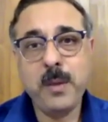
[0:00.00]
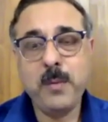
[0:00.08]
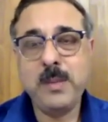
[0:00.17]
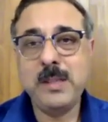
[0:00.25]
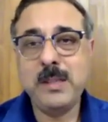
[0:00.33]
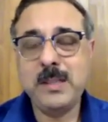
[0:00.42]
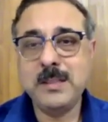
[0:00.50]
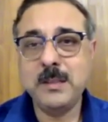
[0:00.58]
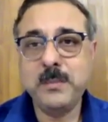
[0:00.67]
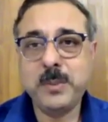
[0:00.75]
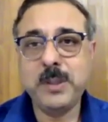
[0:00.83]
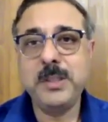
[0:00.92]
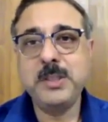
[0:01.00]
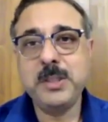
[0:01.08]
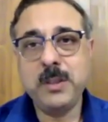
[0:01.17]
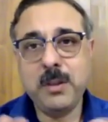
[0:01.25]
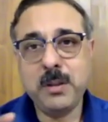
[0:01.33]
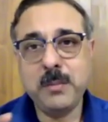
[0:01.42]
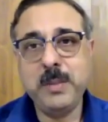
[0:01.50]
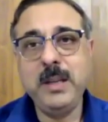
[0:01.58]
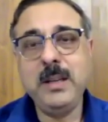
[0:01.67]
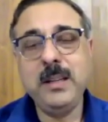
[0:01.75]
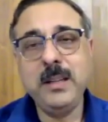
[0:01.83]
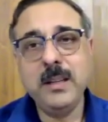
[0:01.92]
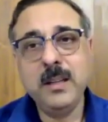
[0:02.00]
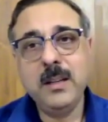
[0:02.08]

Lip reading: whether it is a bridge or a building